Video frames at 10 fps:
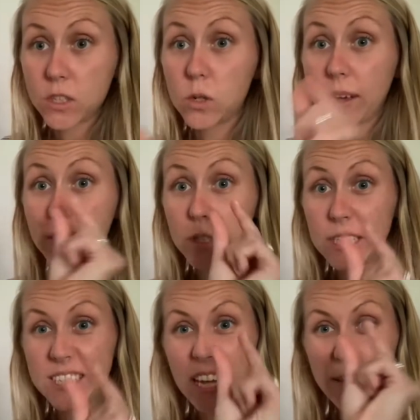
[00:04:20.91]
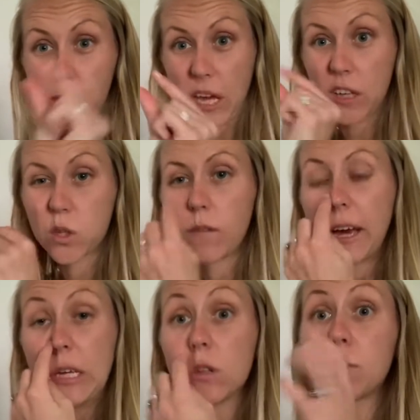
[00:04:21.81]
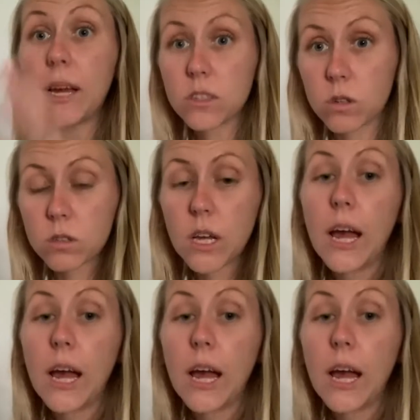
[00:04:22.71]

You have to use the same thing. So if I use pencils,